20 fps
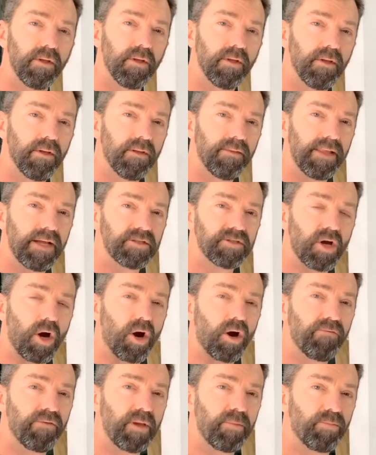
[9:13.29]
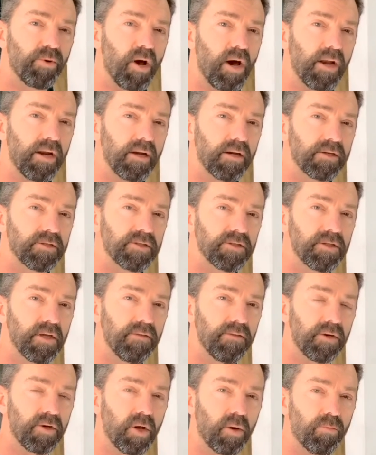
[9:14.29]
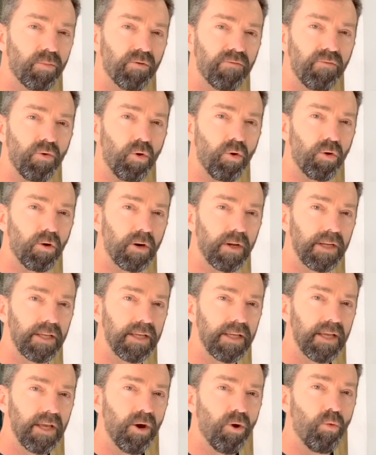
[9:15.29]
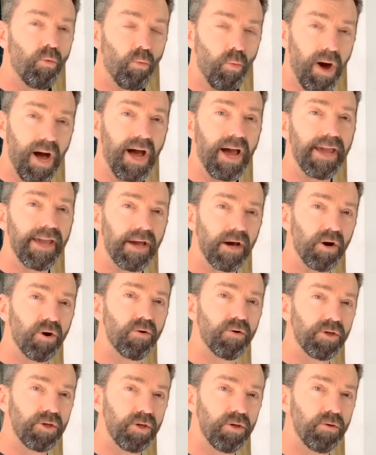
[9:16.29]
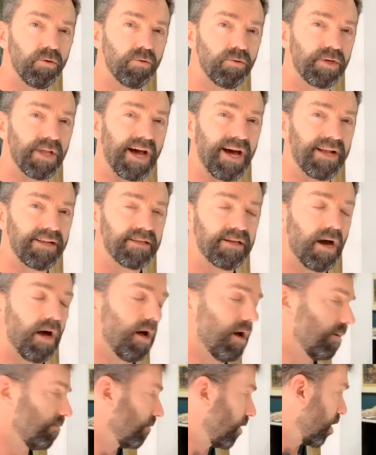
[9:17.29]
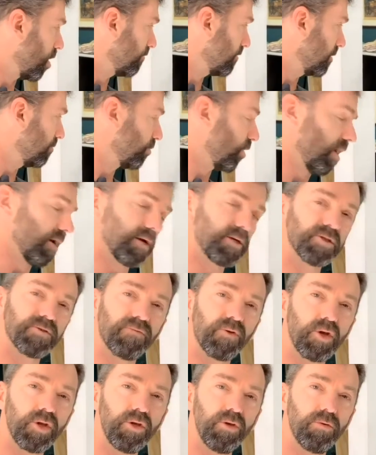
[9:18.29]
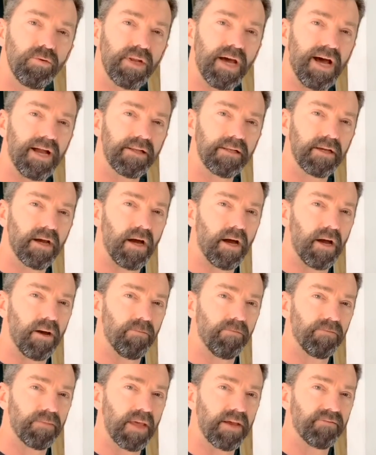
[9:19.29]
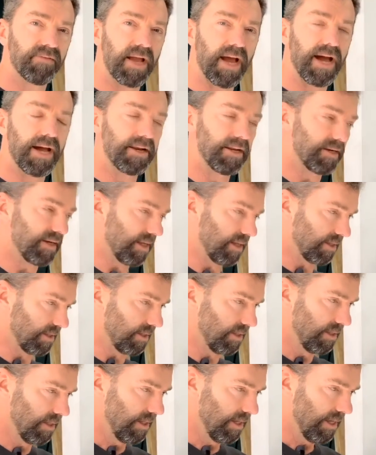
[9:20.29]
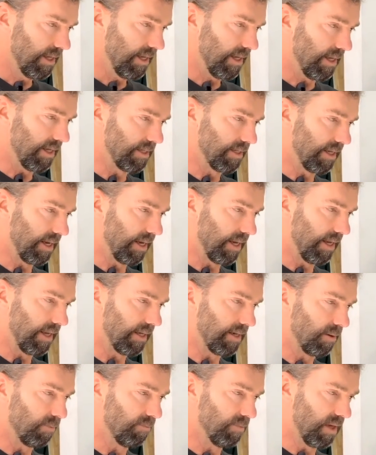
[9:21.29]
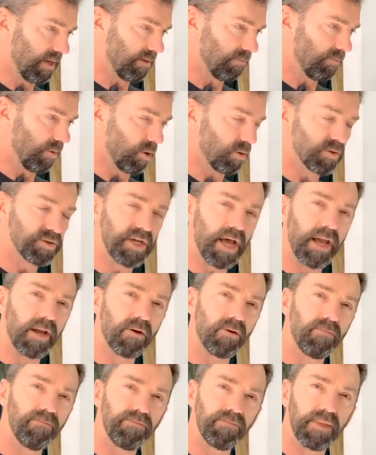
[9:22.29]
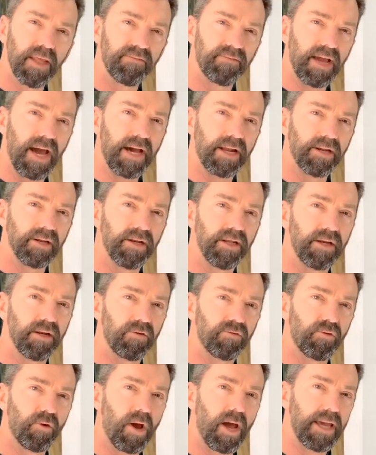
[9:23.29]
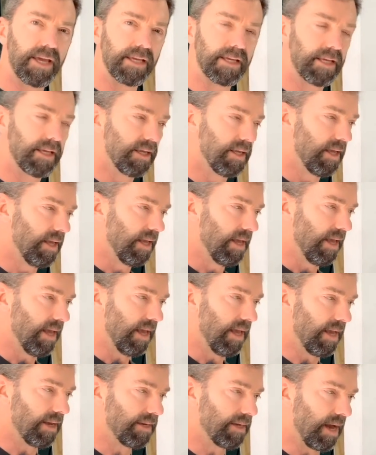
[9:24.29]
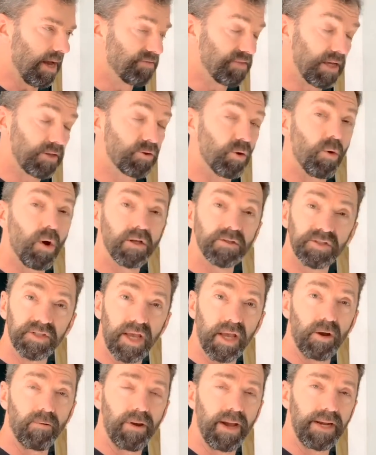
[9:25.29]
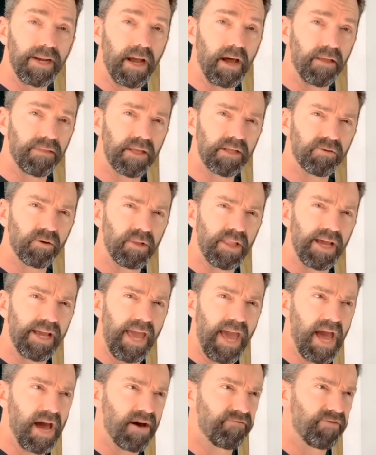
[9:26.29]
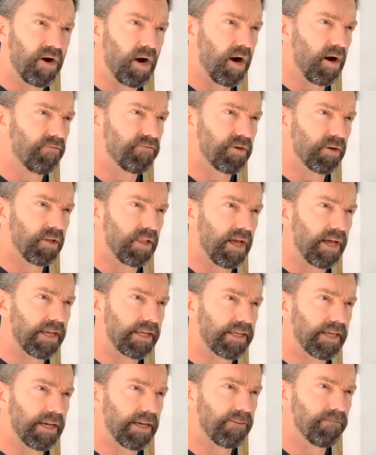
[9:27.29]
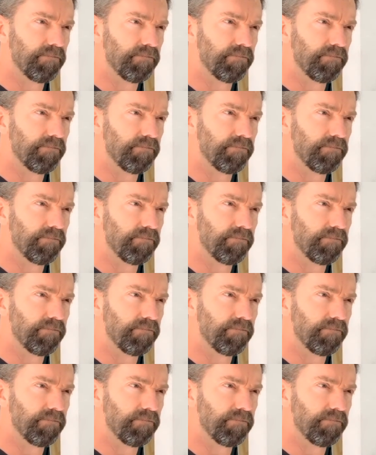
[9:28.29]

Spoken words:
That's RV Products, the number 4, YOU.com, RVProductsForYou.com. They've got it in a motorcycle, they've got it in a trike, and I think they're on sale right now. I think they're like half off. They're like, I